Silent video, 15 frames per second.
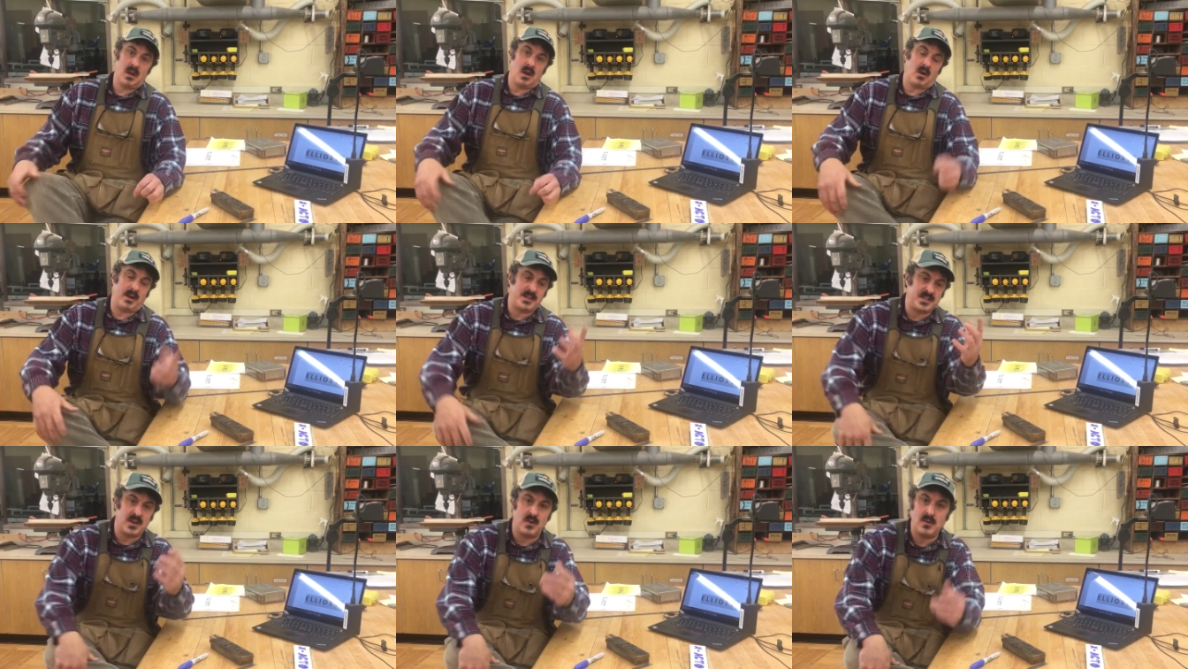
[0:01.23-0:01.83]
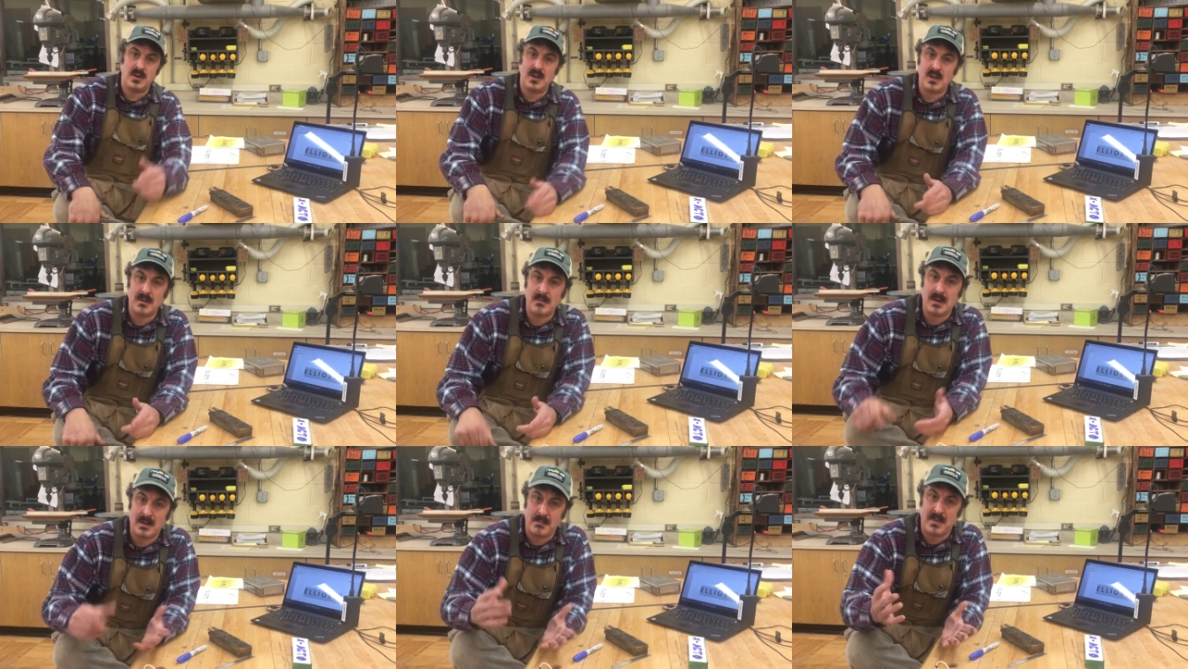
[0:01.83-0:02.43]
All right, so
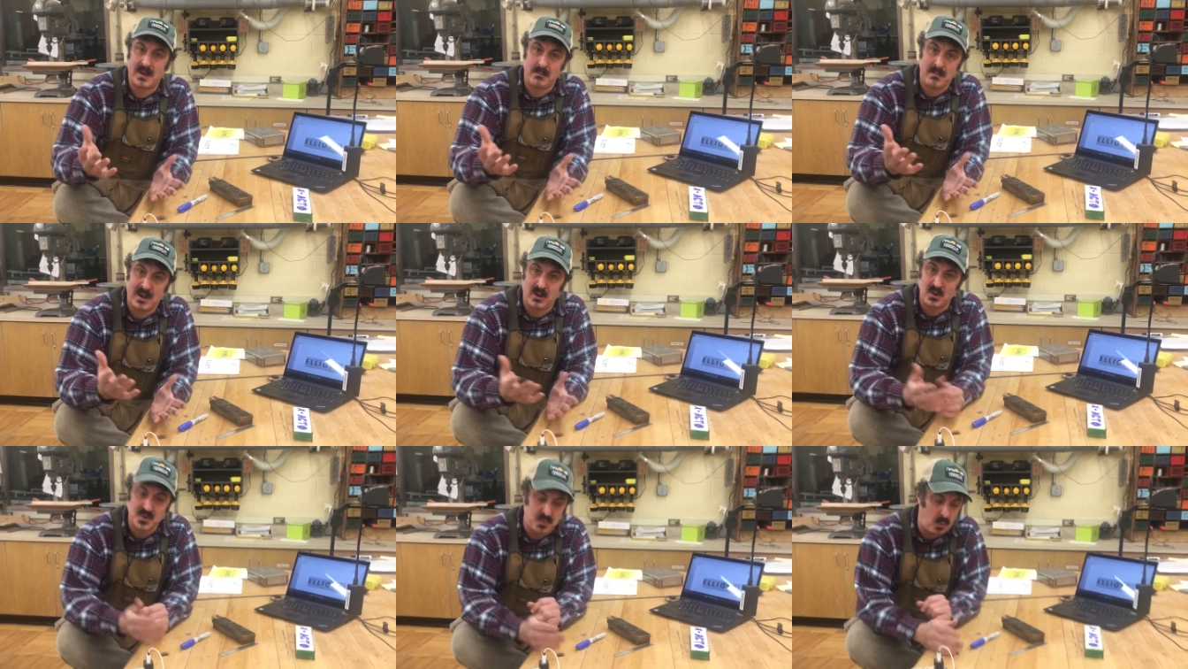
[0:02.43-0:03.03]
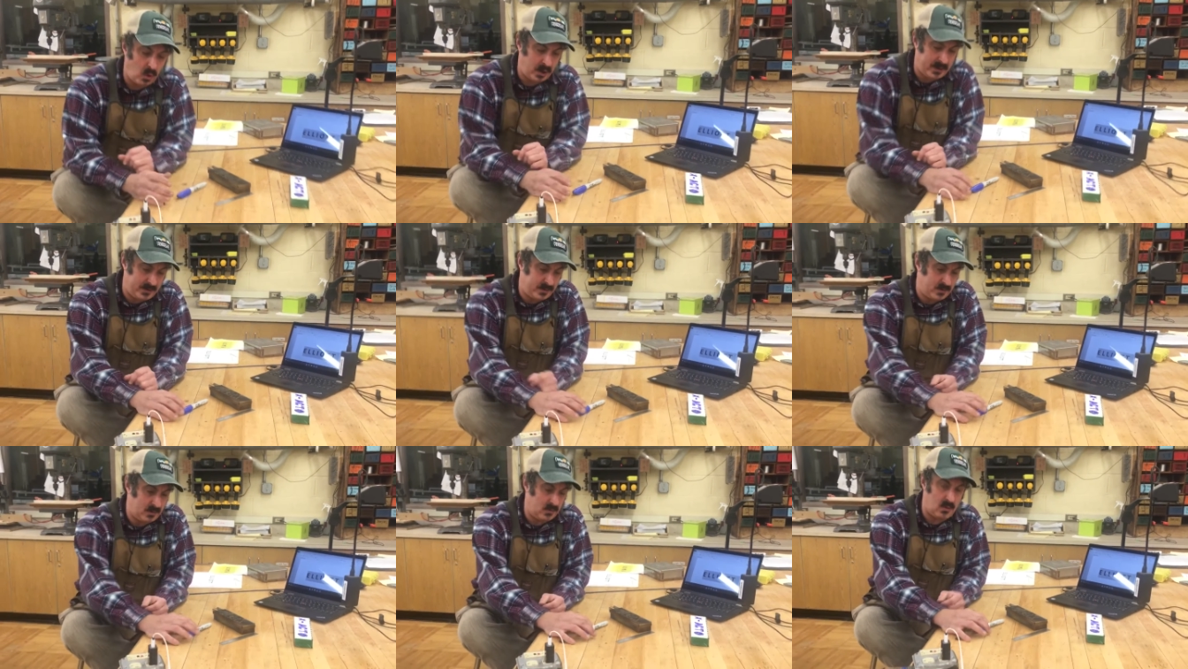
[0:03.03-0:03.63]
in Metals 1,